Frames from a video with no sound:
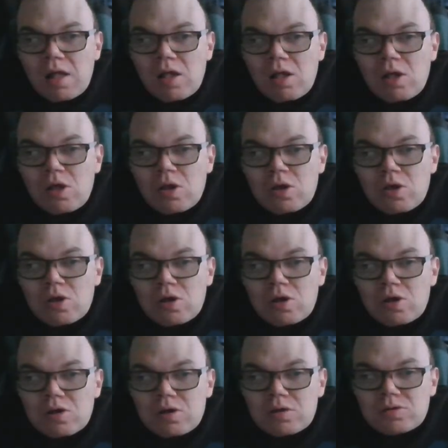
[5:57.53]

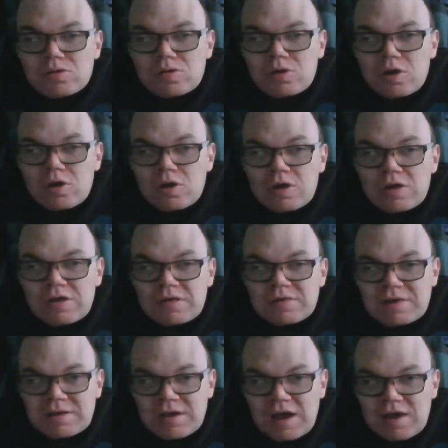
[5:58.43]
And I
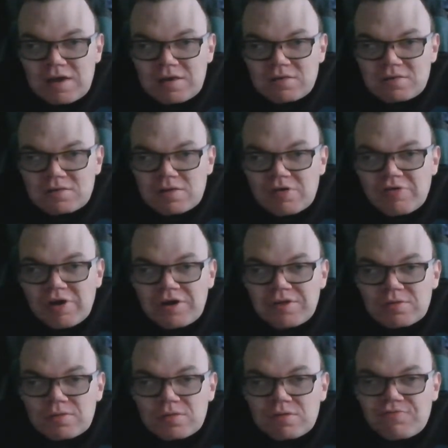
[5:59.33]
think Dick
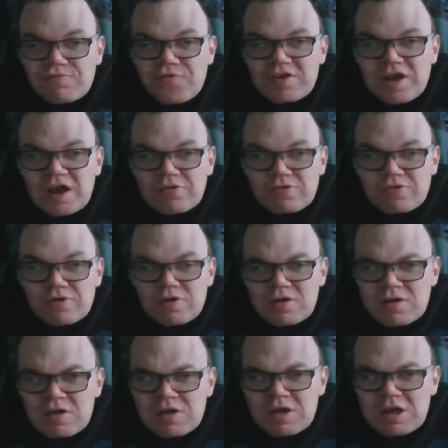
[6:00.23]
Grayson's voice actor
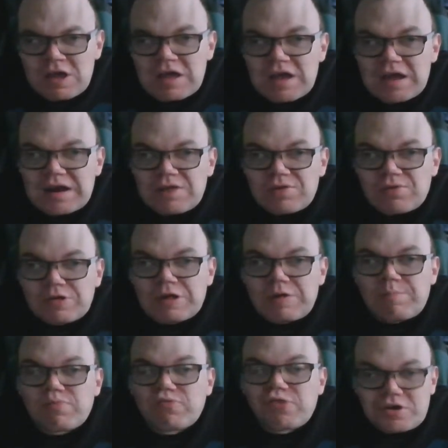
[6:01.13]
in it does
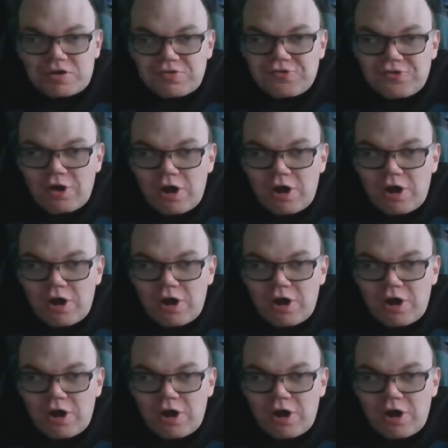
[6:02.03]
a pretty good